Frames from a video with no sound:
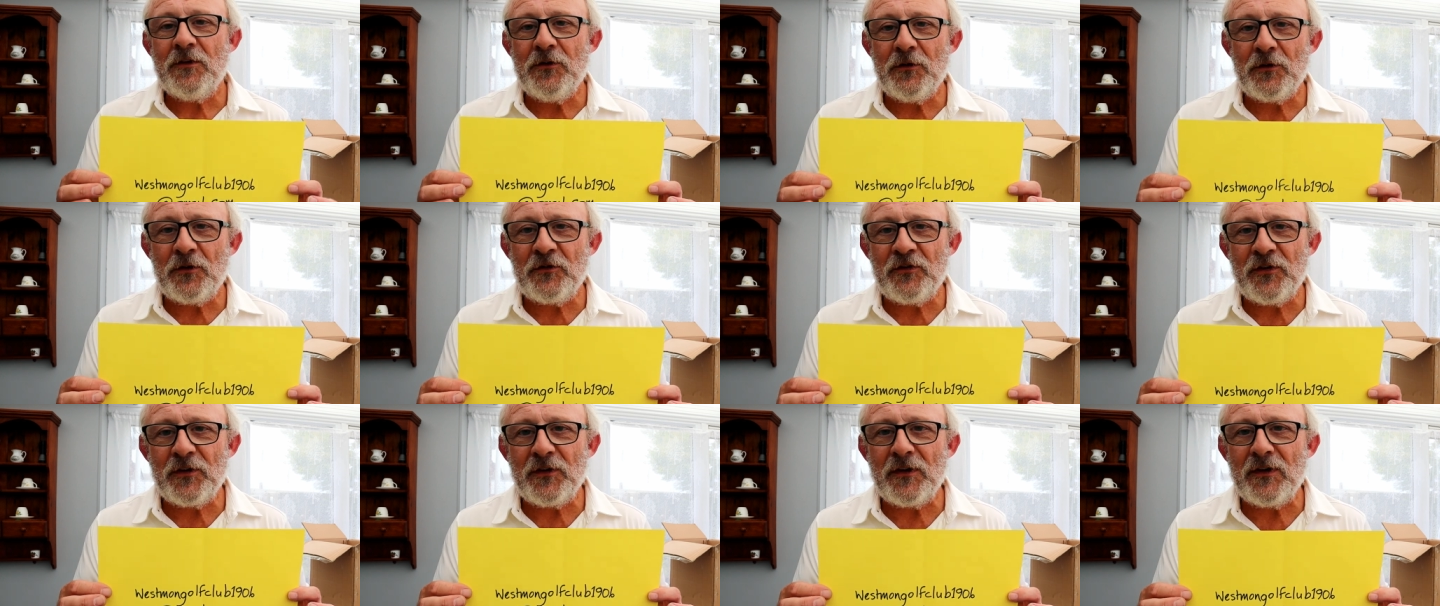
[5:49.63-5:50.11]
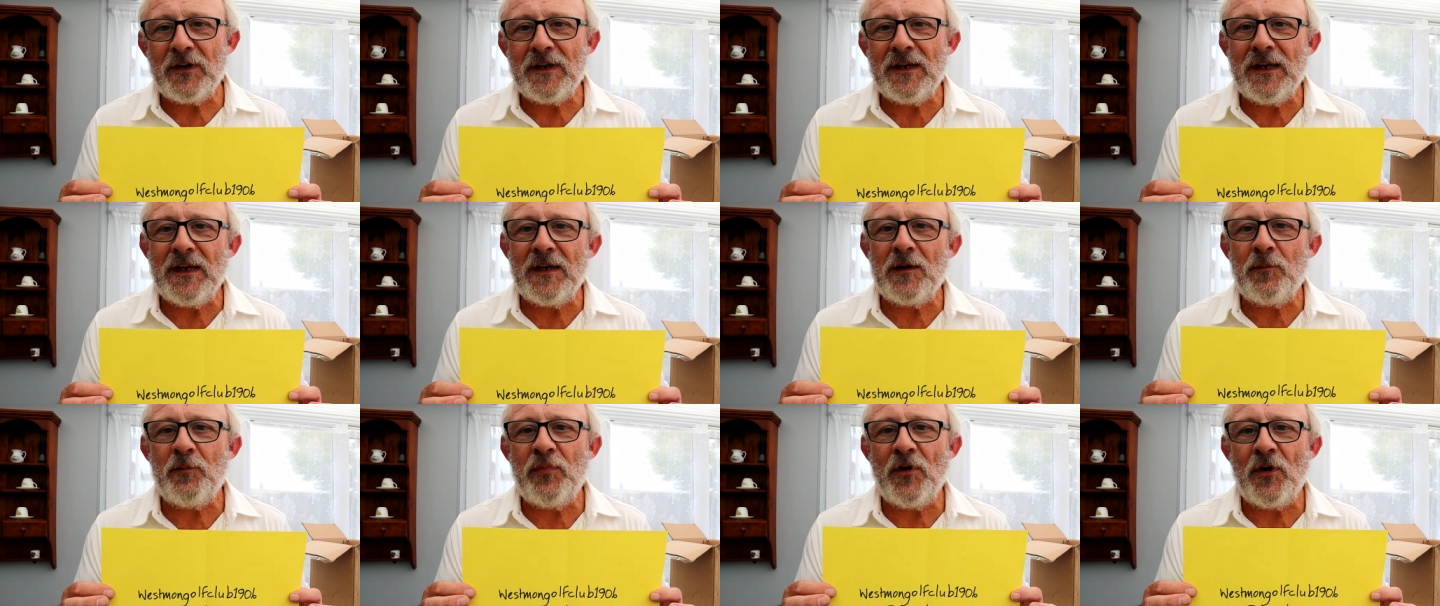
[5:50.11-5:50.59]
You're also going to
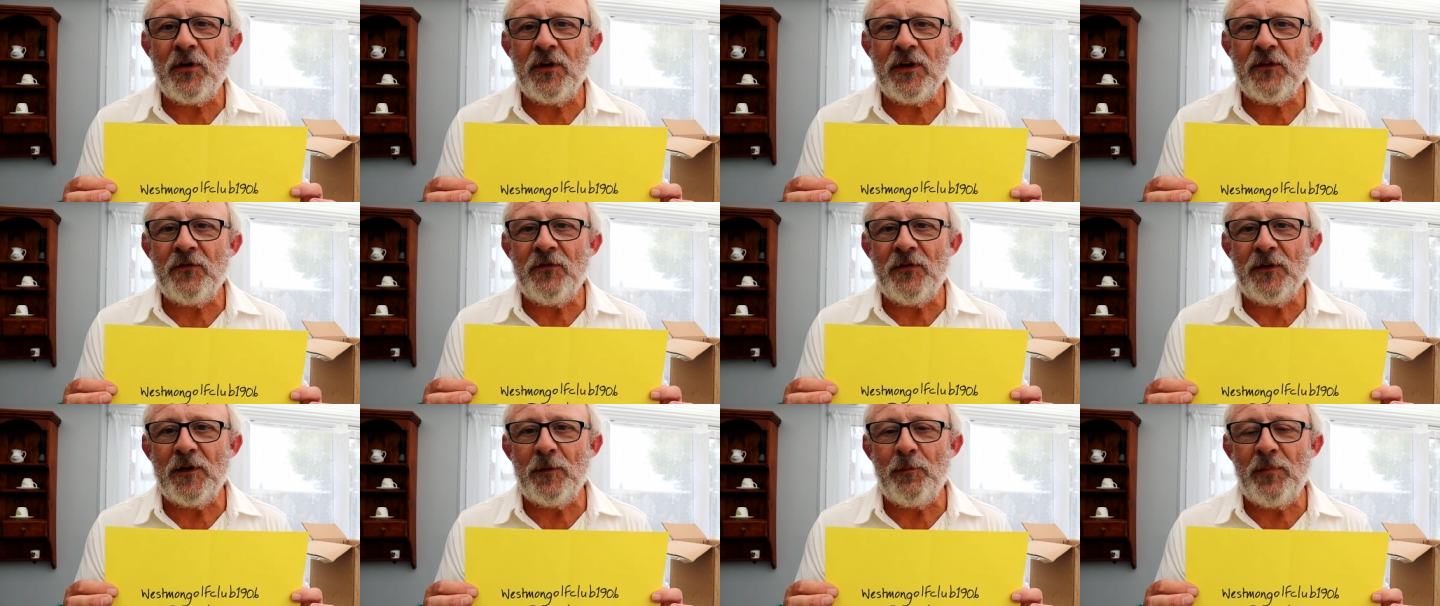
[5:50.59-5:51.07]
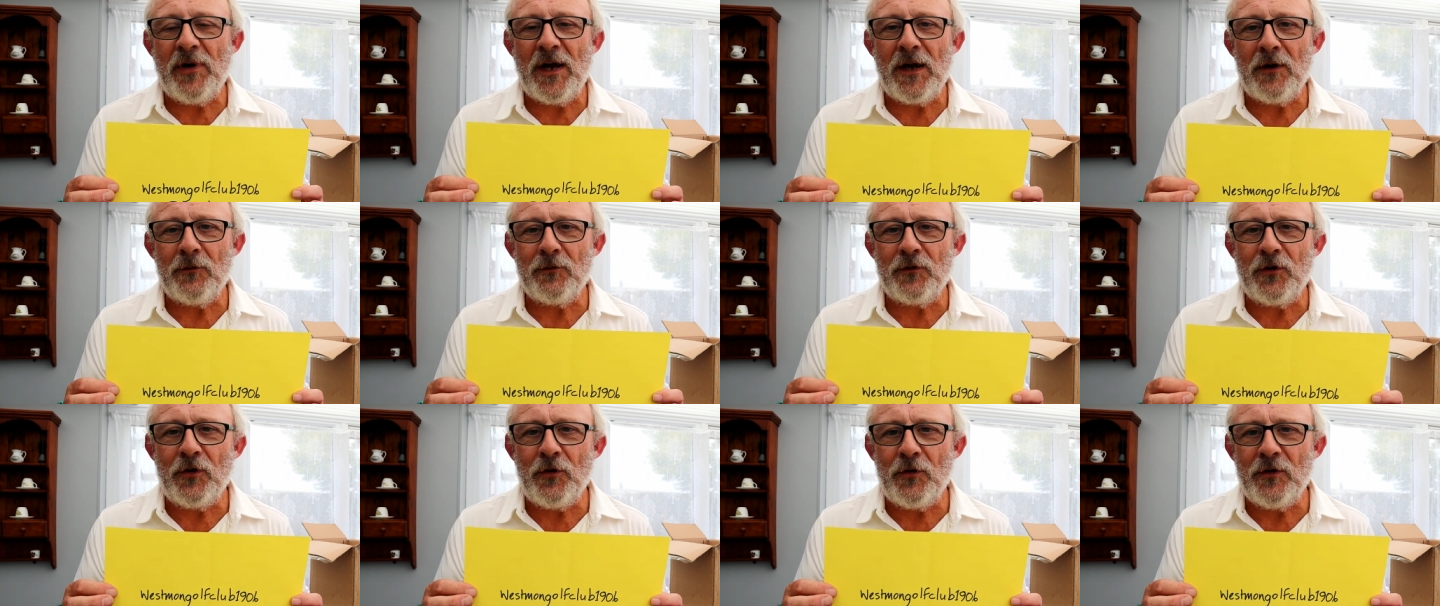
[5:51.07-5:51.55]
need a pocket full of
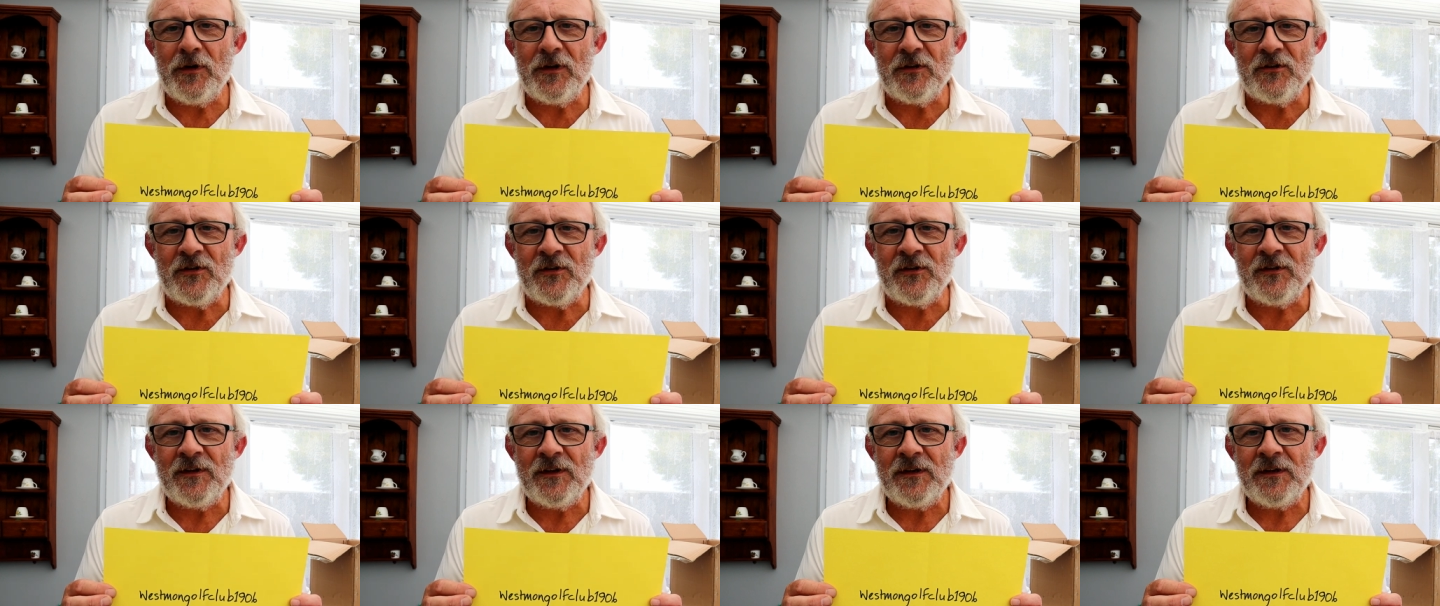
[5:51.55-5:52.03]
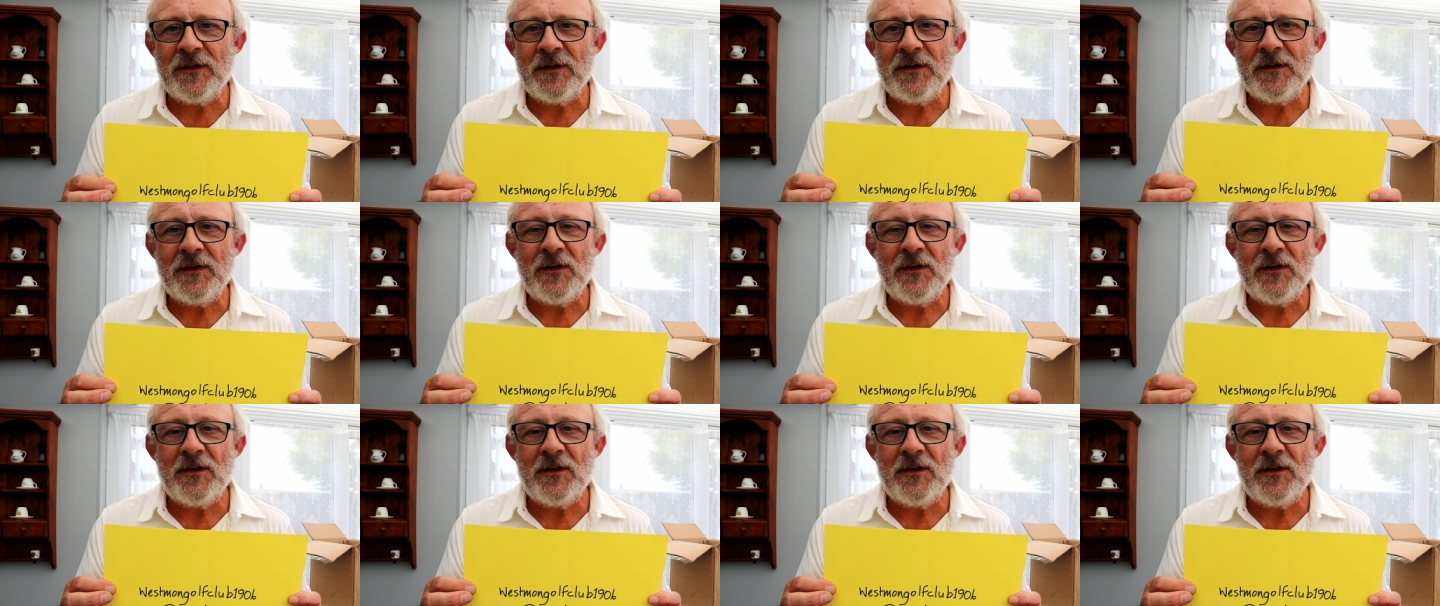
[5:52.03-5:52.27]
pound coins